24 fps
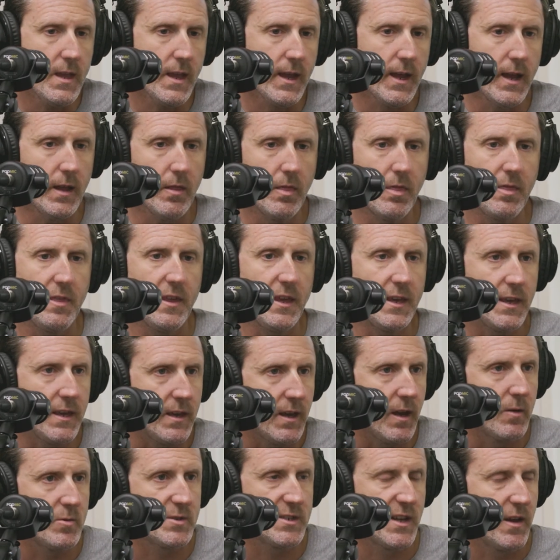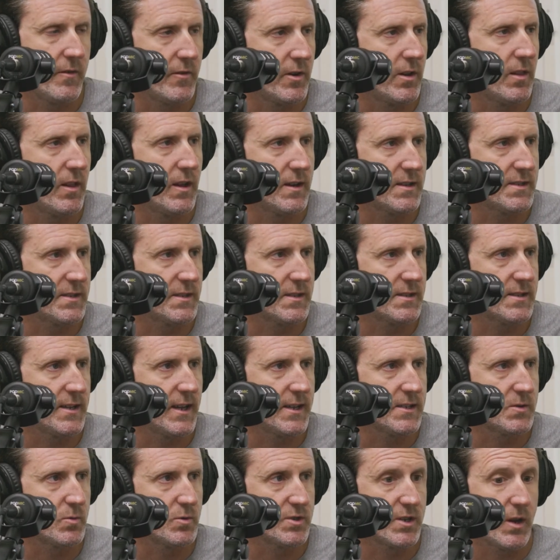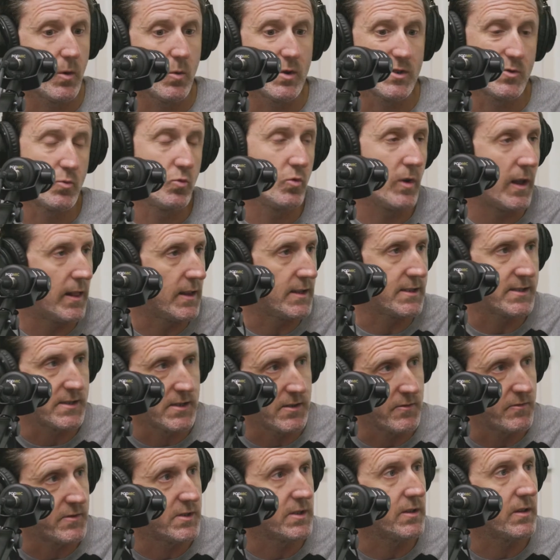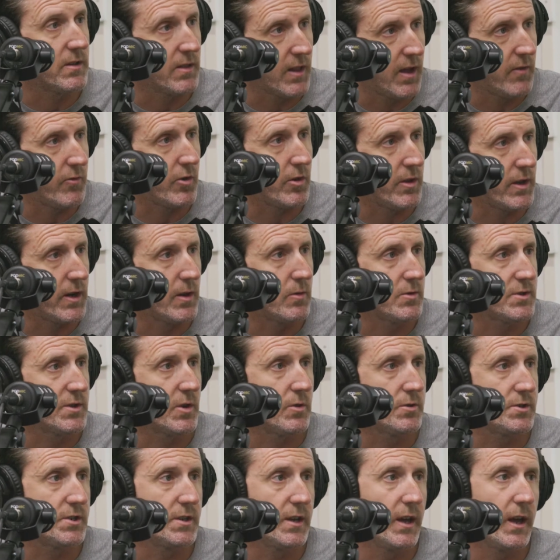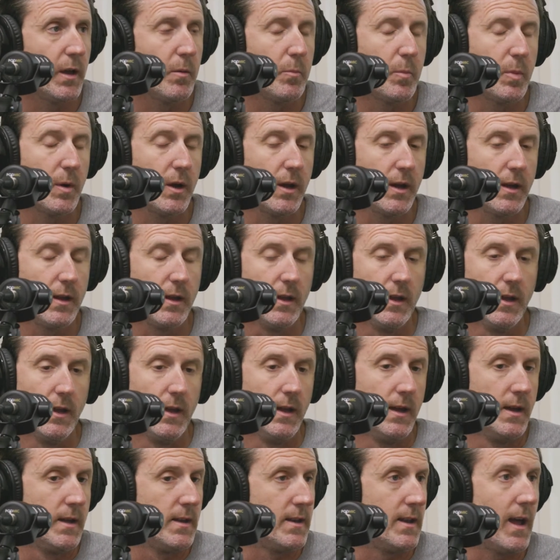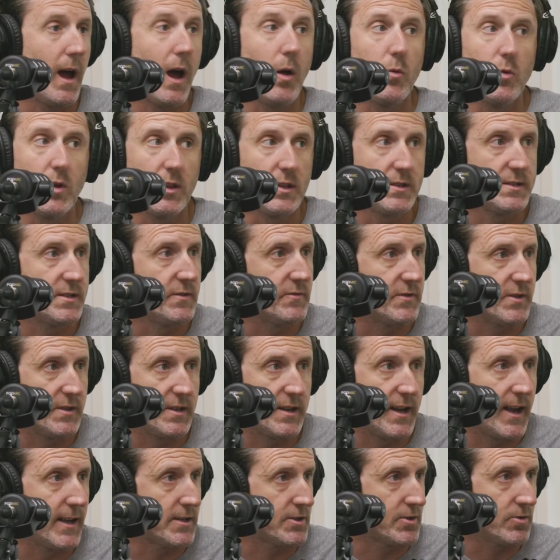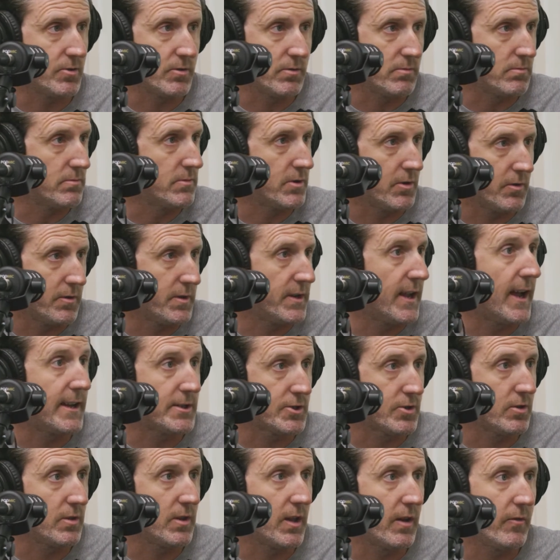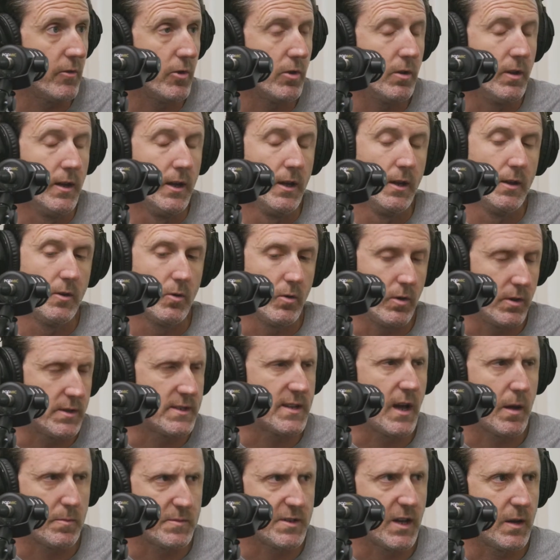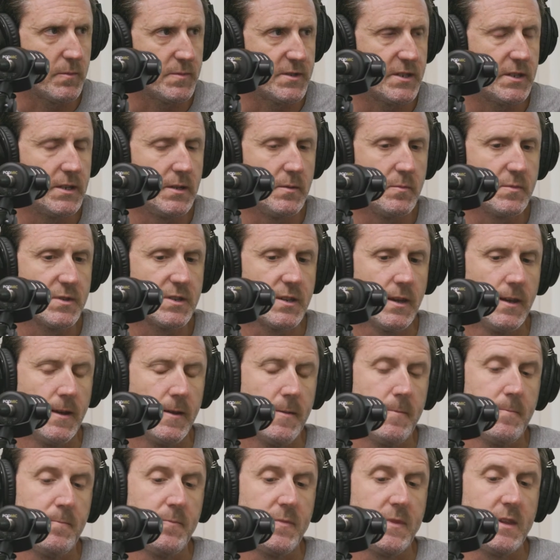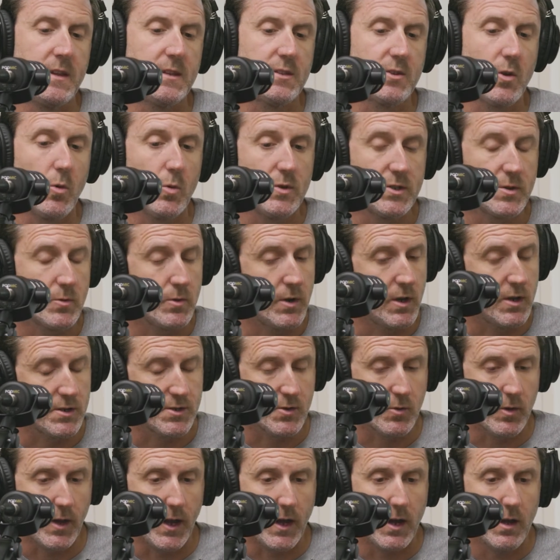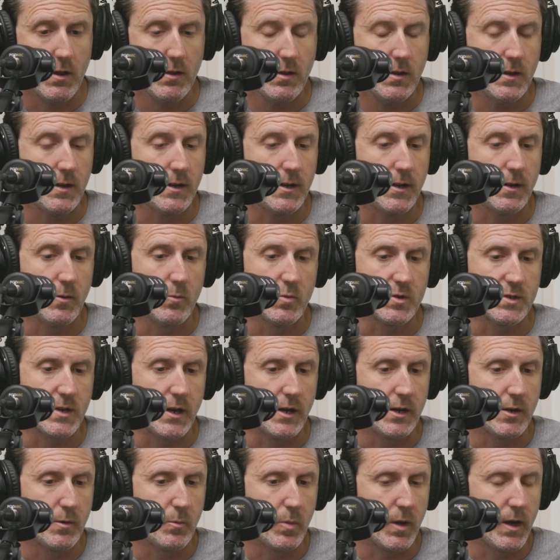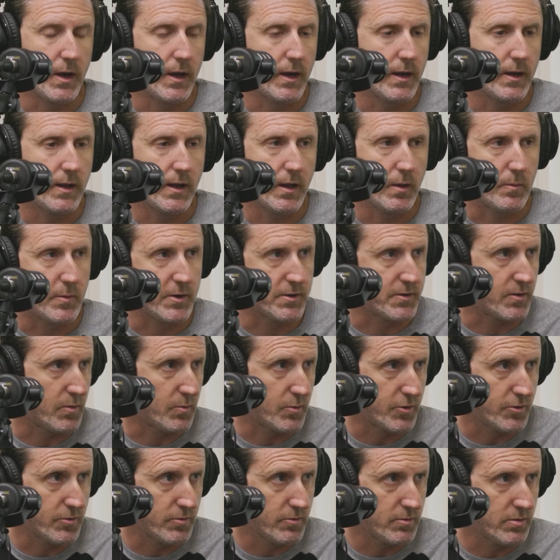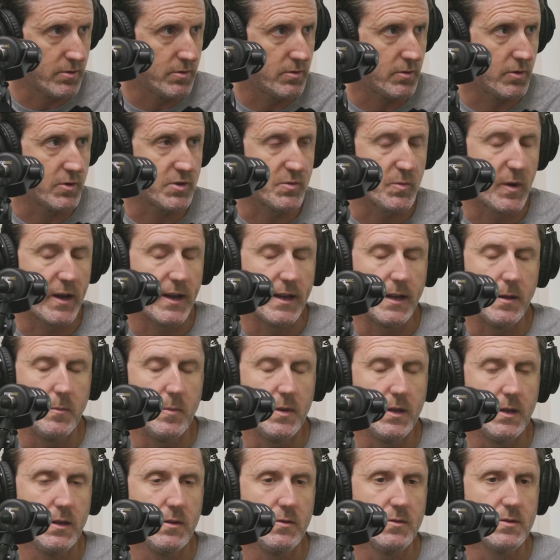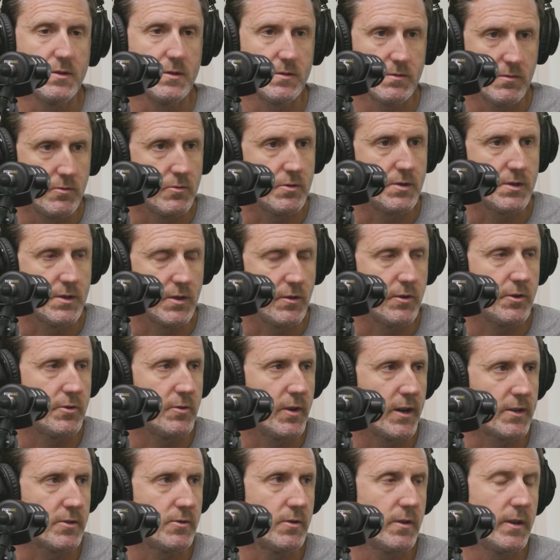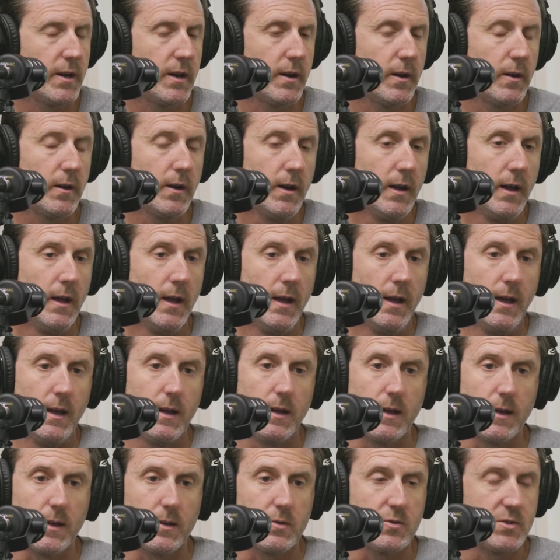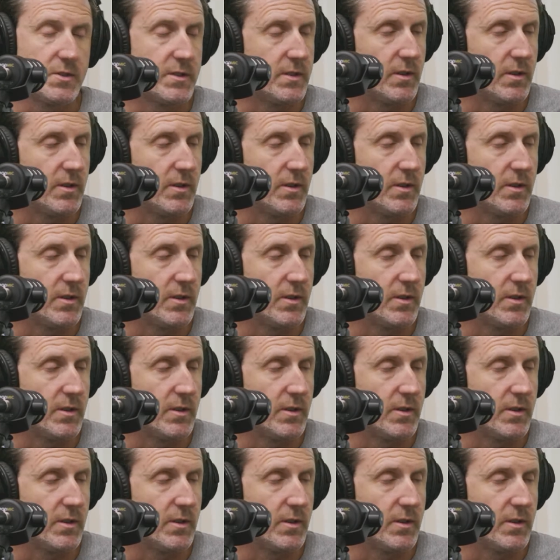and thinking I was having a lot of success, which I was relative to the level that I was coaching at, but not relative to the national level or the top teams. And so I went to Real So Cal, was hired by Alberto Bru, goes by AB, who's still the director there, who's